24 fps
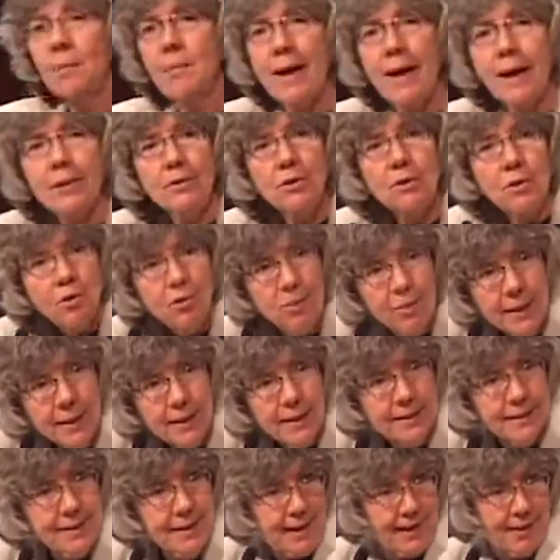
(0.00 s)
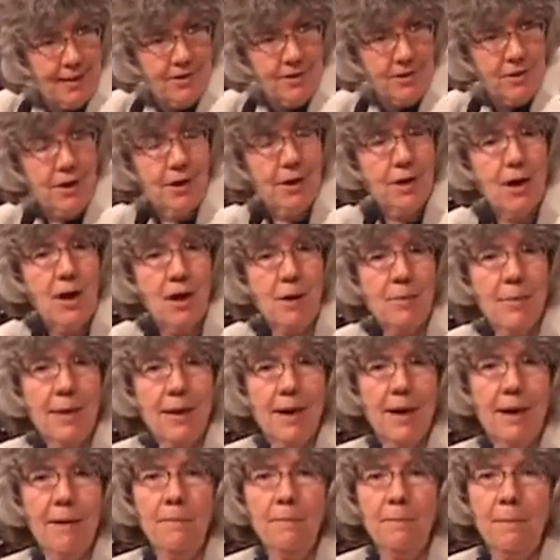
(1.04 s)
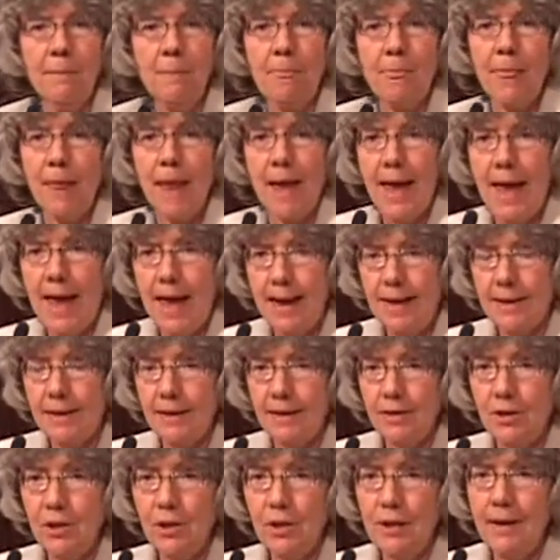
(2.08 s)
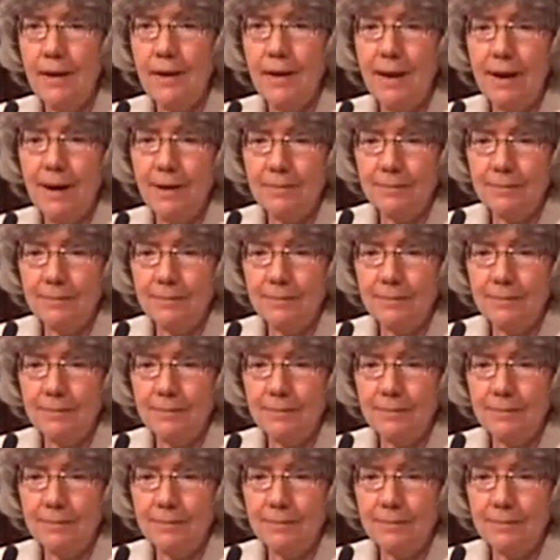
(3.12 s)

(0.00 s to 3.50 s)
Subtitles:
about 2 weeks later, she called me up, and she'd